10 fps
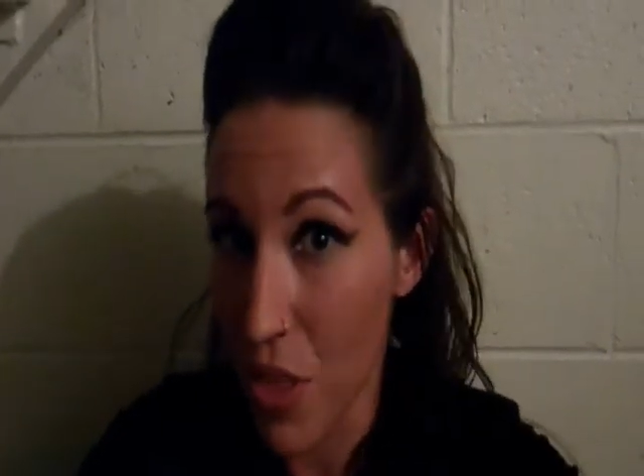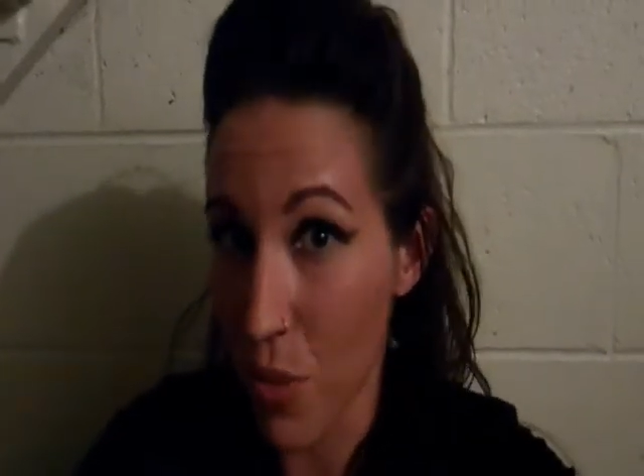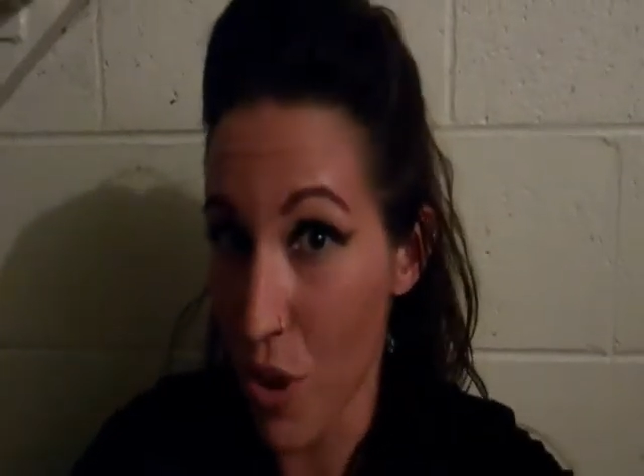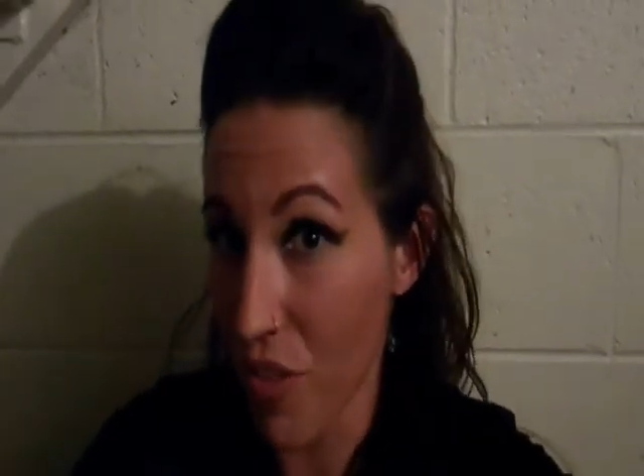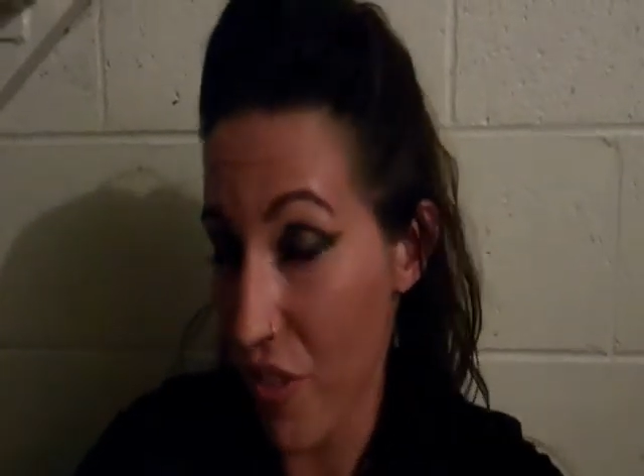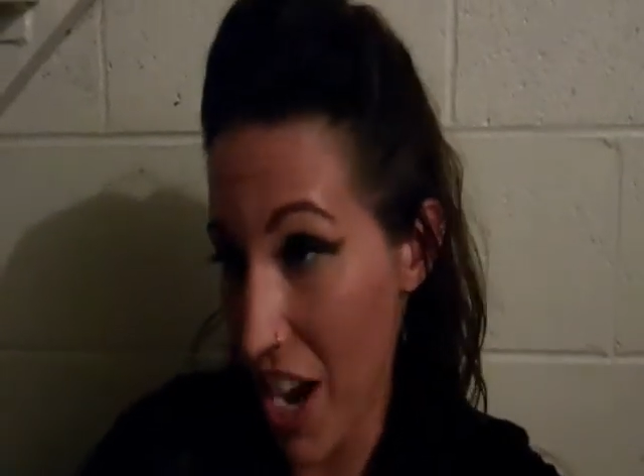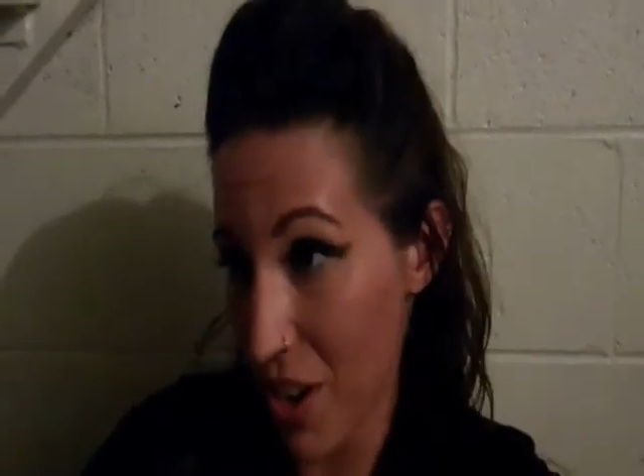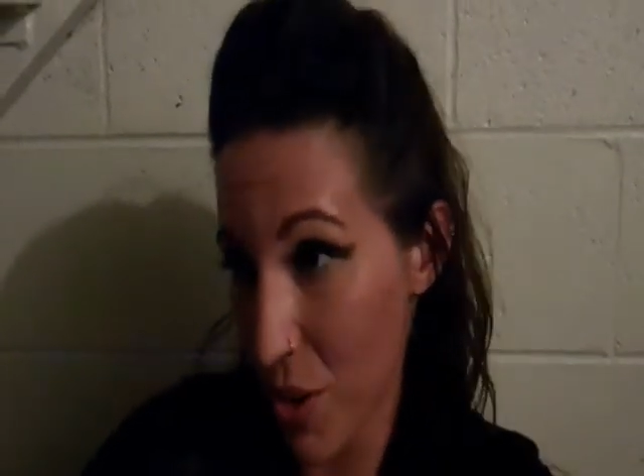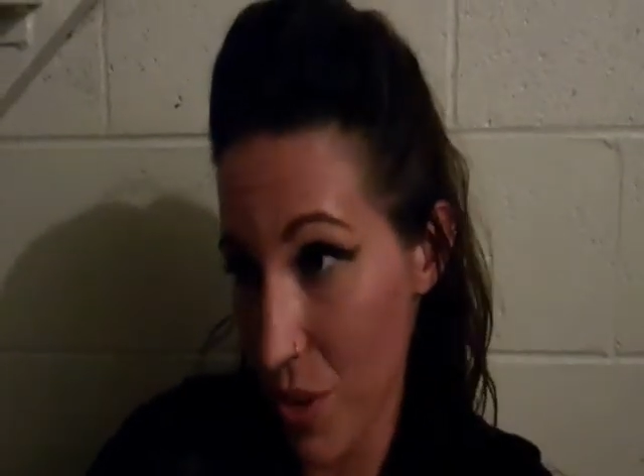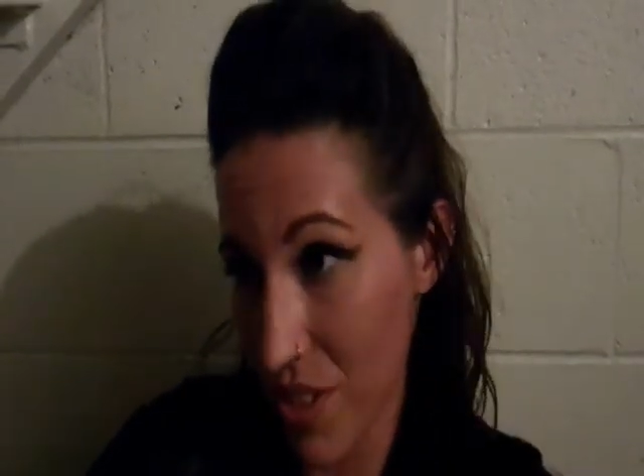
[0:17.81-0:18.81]
through a
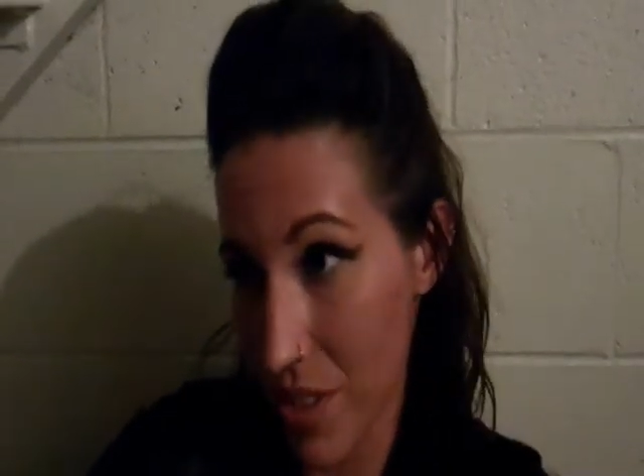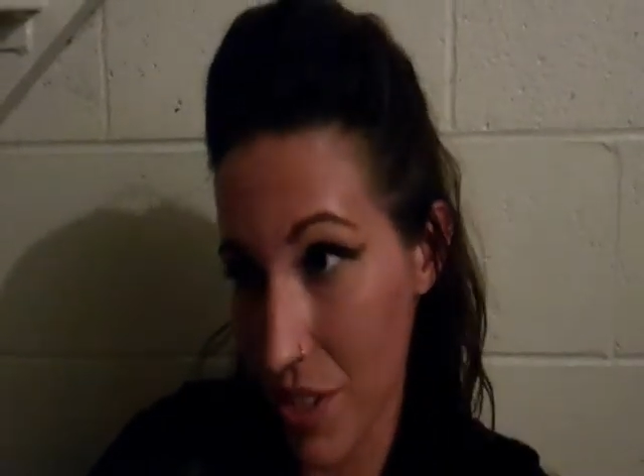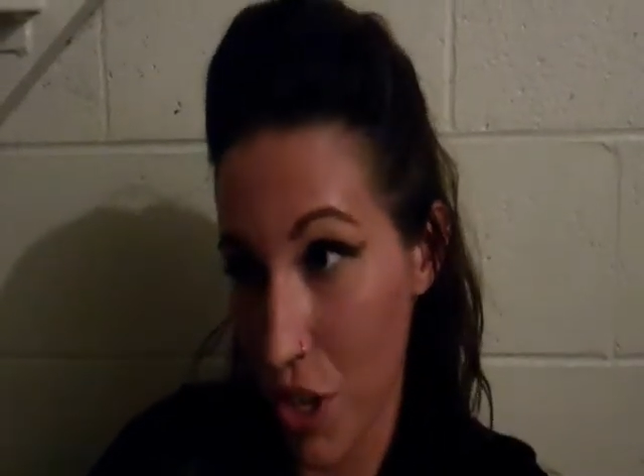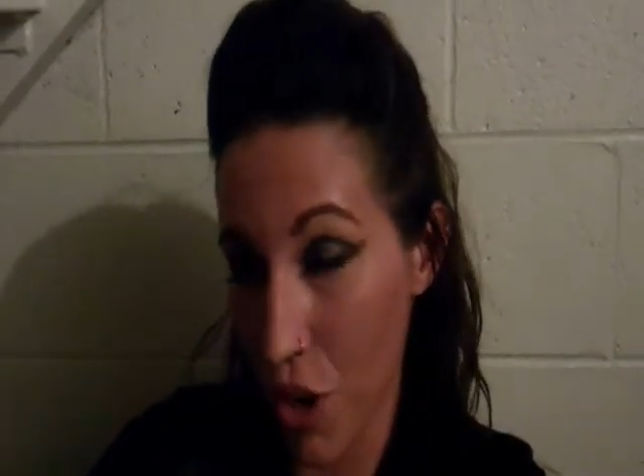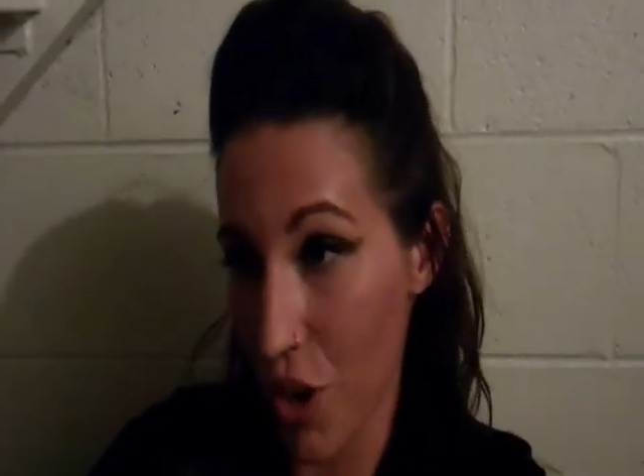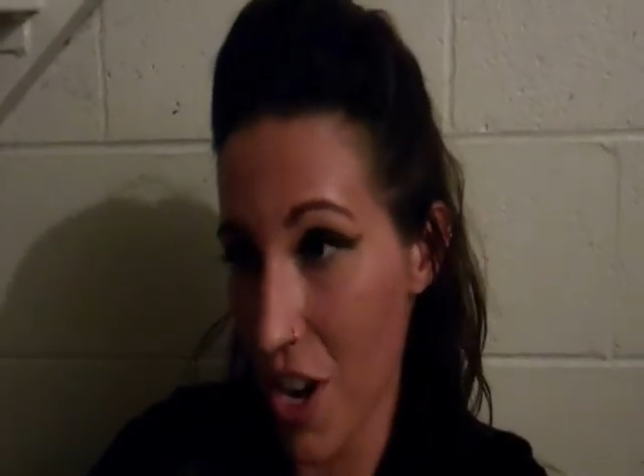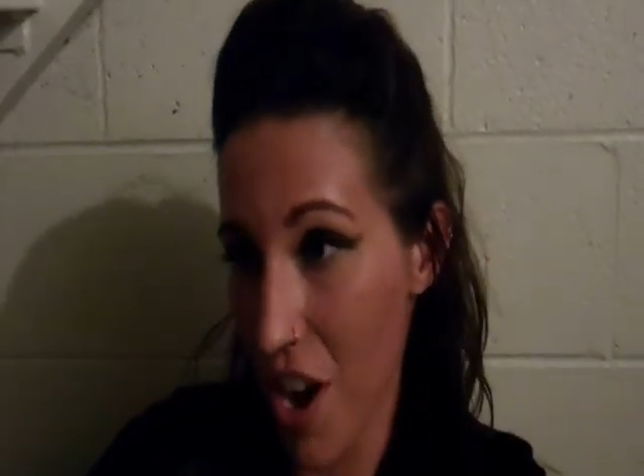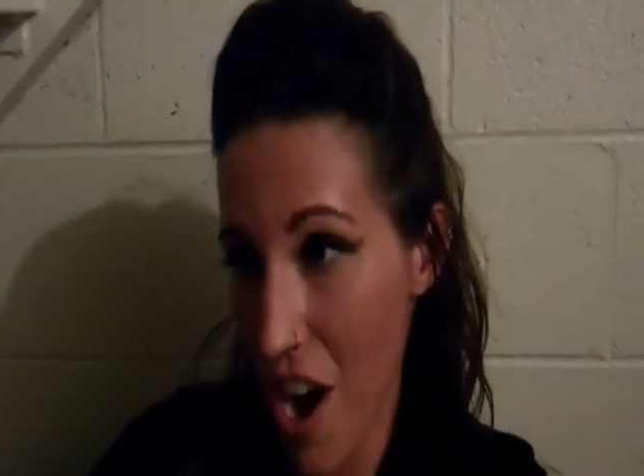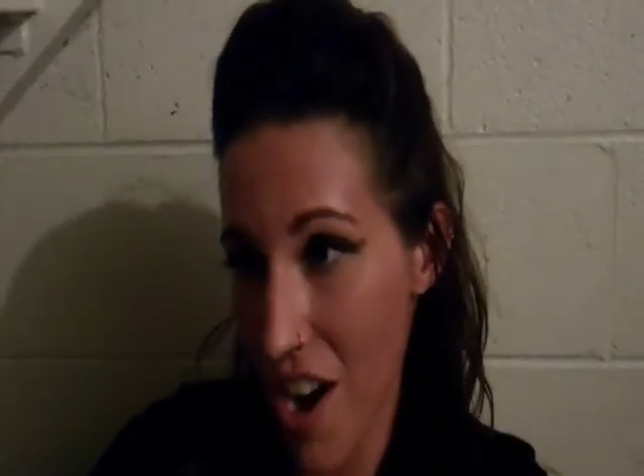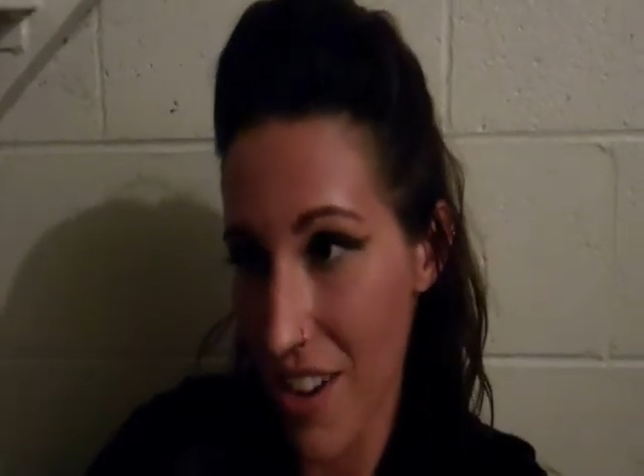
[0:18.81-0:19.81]
friend who was a security
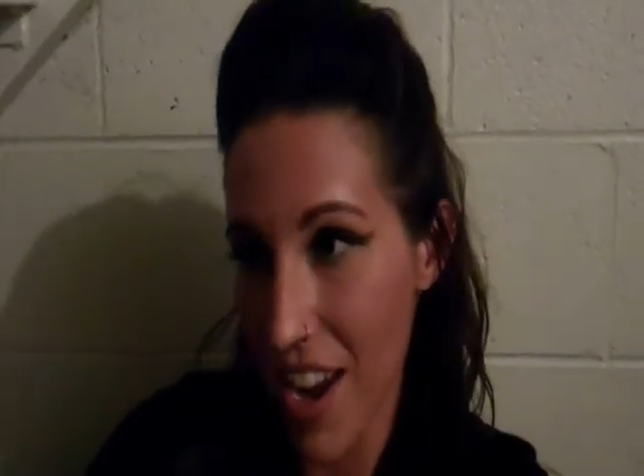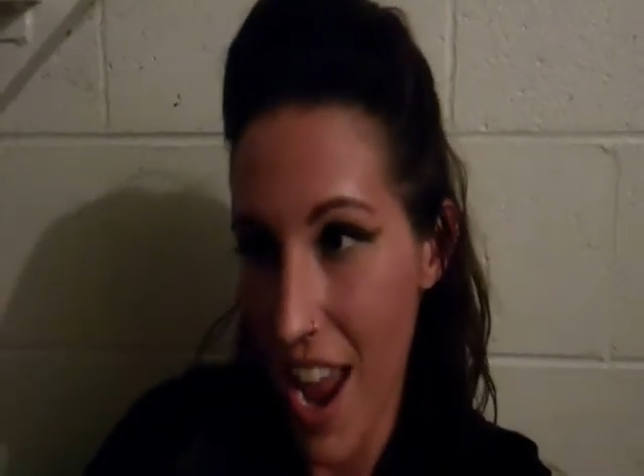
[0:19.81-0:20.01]
guard.